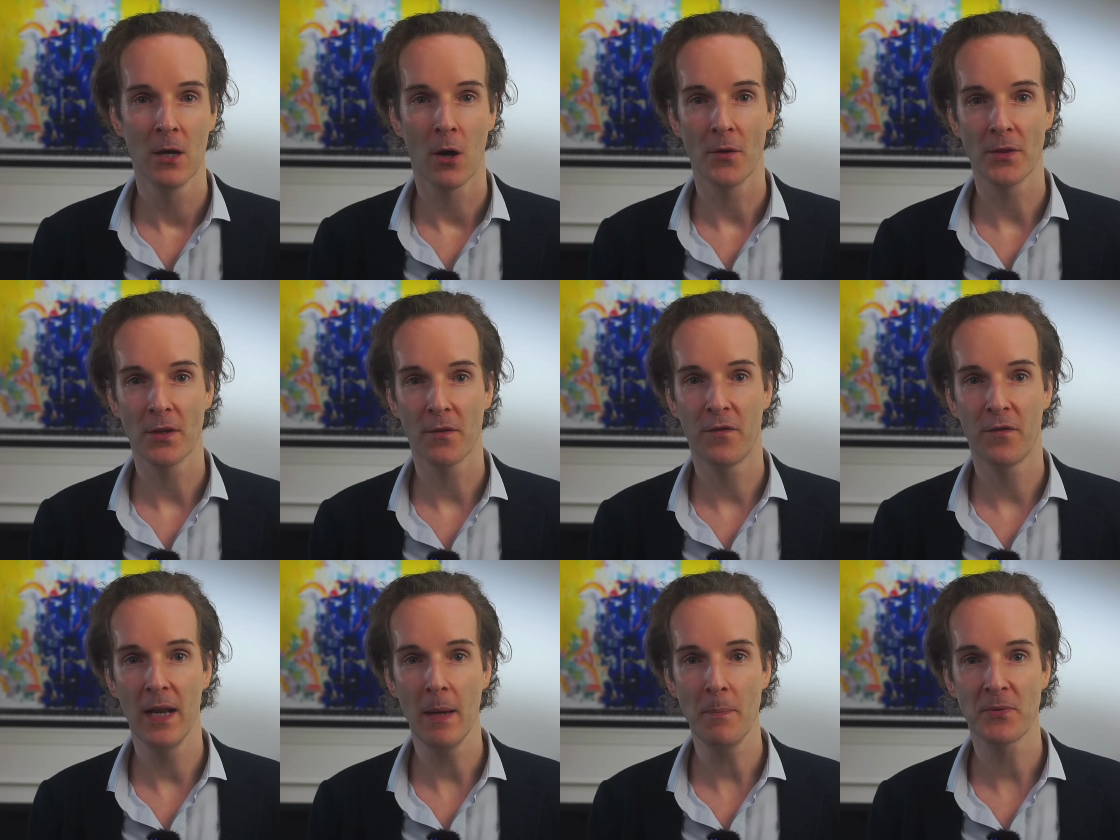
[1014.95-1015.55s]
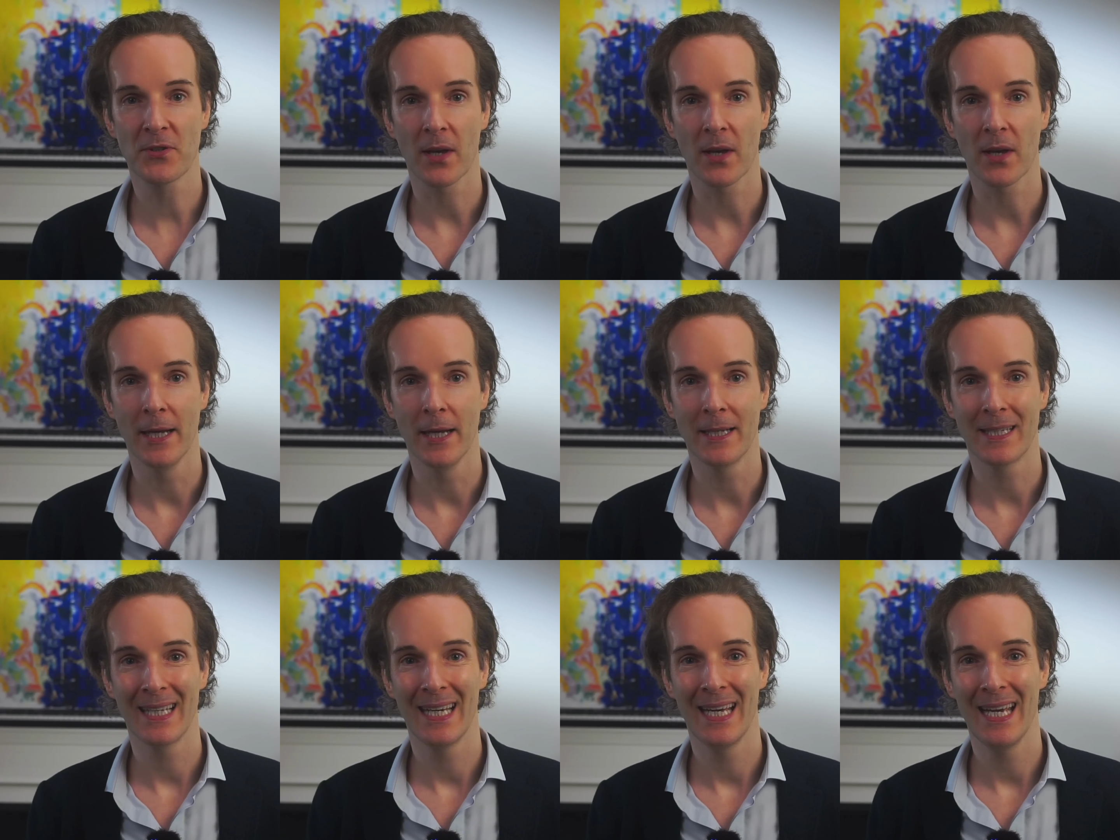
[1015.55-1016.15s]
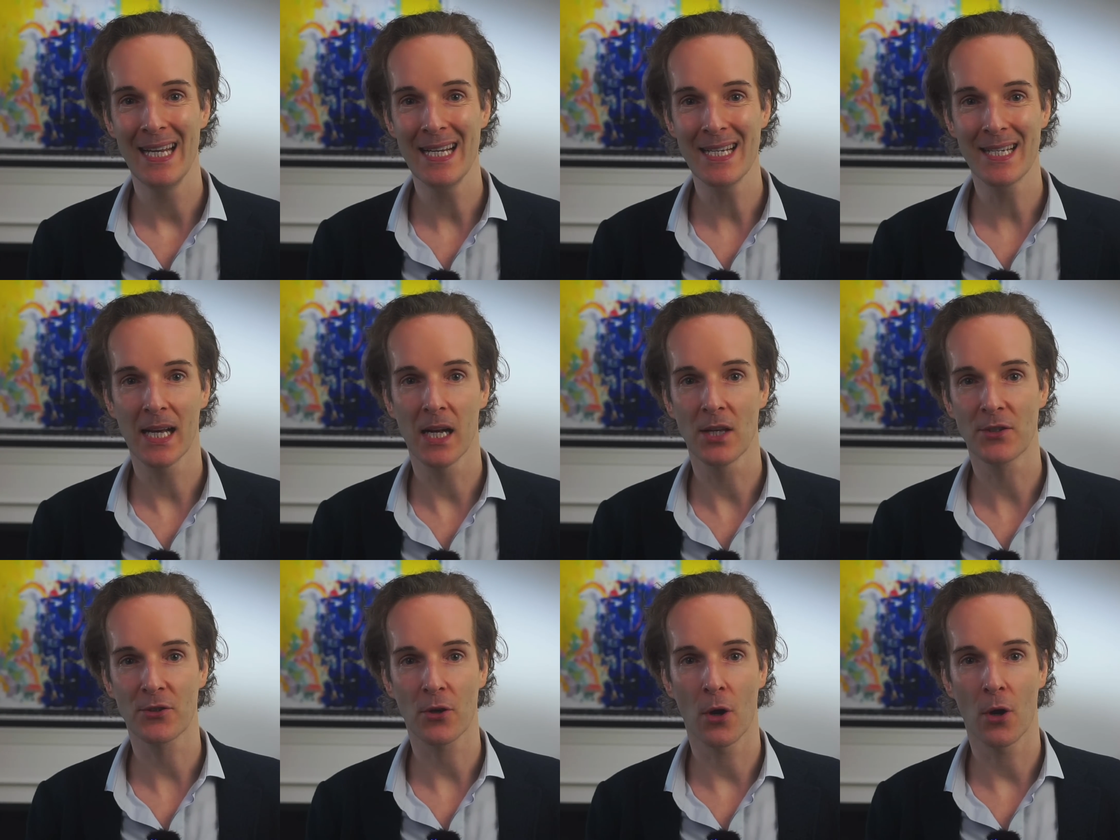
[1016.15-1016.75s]
On the flip side,
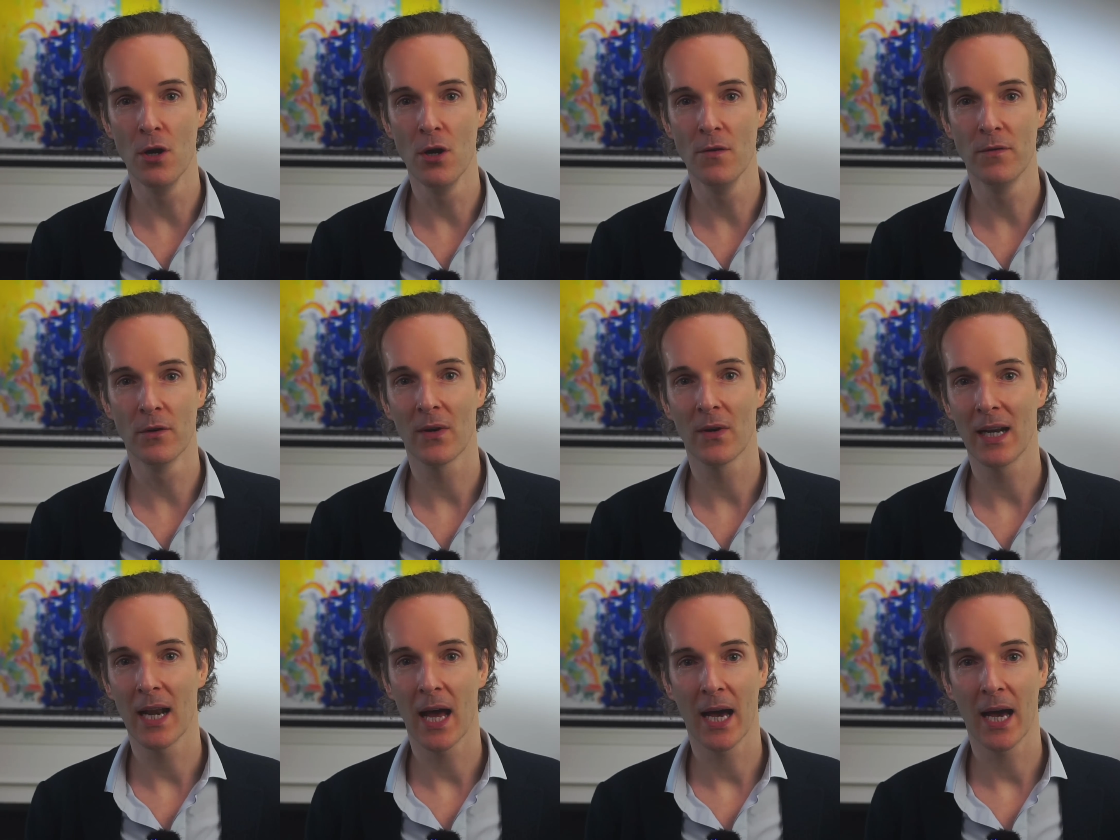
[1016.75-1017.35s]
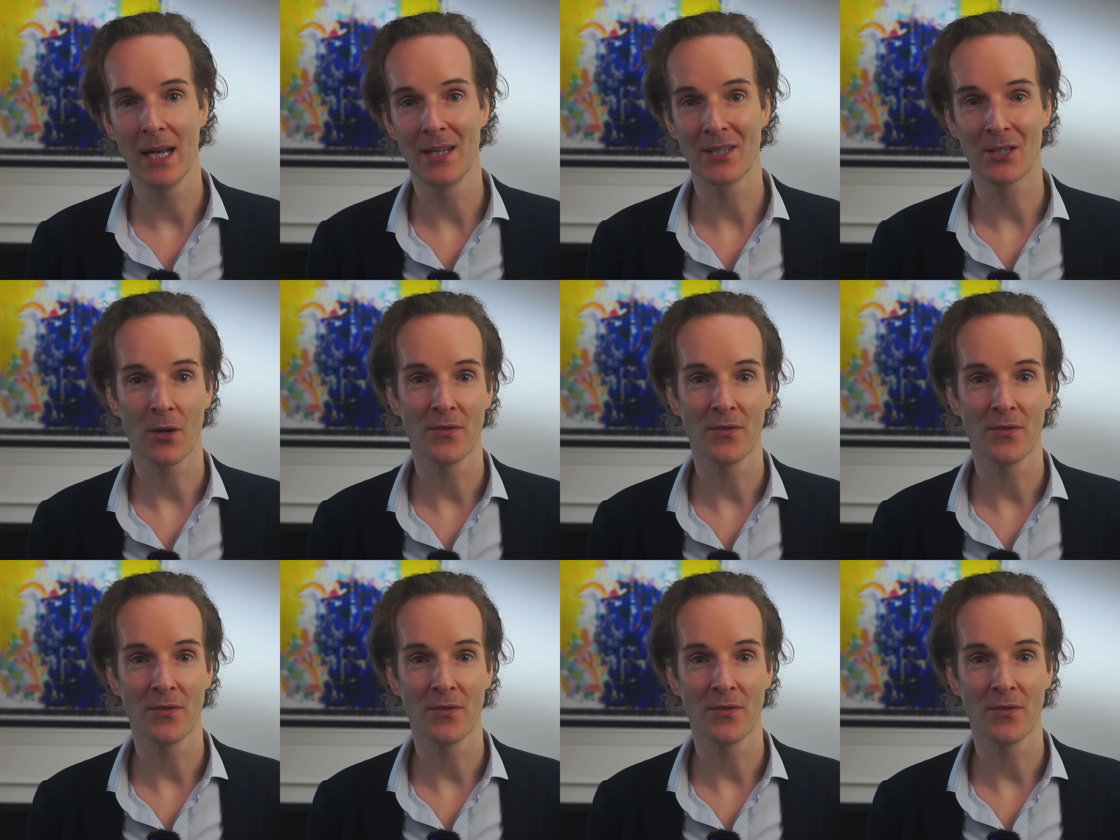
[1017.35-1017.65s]
Intel's over reliance